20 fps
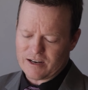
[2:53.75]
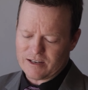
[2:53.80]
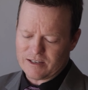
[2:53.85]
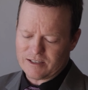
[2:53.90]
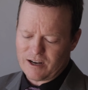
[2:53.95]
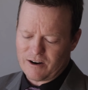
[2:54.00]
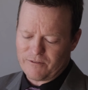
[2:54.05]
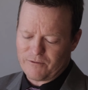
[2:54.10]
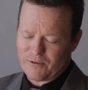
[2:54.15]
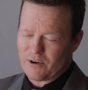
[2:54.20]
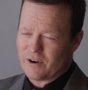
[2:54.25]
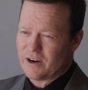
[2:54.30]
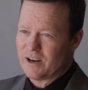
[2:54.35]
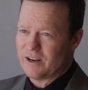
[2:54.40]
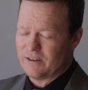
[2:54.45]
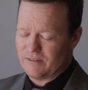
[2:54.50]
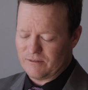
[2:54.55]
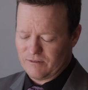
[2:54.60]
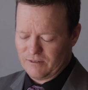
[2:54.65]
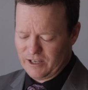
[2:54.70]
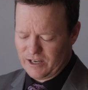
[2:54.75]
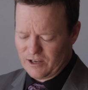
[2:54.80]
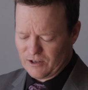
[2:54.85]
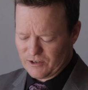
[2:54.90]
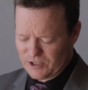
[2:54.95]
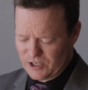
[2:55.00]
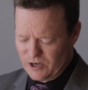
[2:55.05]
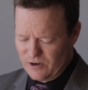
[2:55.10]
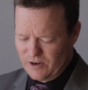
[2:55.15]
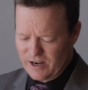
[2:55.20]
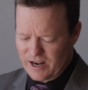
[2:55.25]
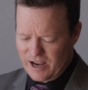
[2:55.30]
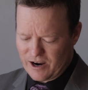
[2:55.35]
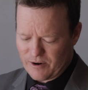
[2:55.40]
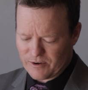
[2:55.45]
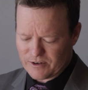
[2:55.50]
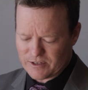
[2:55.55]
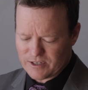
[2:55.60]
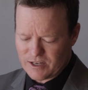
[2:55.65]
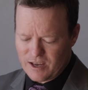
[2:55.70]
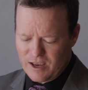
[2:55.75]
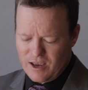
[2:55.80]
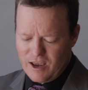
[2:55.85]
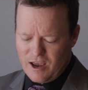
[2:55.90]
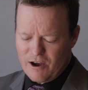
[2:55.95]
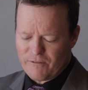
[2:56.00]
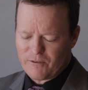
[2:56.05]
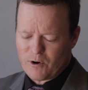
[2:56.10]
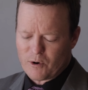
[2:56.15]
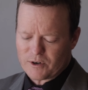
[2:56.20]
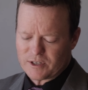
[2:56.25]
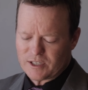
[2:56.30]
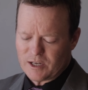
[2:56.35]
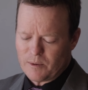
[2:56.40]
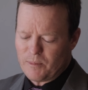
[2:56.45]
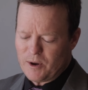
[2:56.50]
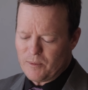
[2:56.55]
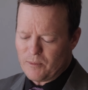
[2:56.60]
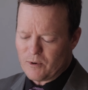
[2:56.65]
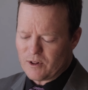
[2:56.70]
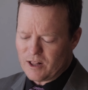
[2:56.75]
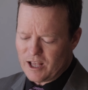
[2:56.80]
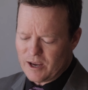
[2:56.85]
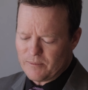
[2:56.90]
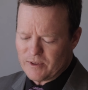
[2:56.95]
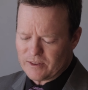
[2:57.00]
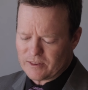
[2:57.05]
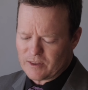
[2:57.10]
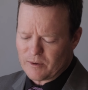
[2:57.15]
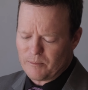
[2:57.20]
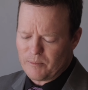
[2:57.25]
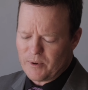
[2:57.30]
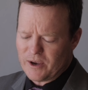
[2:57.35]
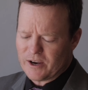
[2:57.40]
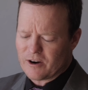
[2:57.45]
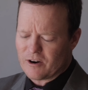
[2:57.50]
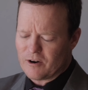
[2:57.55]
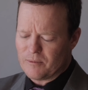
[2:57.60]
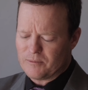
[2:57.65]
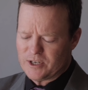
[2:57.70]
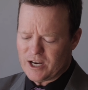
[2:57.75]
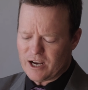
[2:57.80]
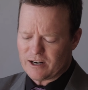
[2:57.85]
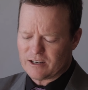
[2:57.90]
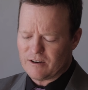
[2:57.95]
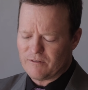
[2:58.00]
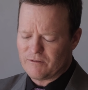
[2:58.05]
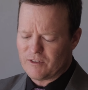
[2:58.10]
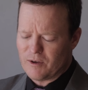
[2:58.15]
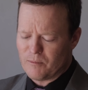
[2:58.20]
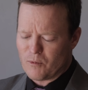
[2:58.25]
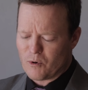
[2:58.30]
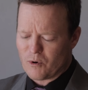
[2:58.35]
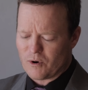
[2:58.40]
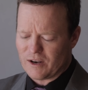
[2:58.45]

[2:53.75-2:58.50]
to suffer in legal shooting hours. Of course, some people claim that the bigger objective, the more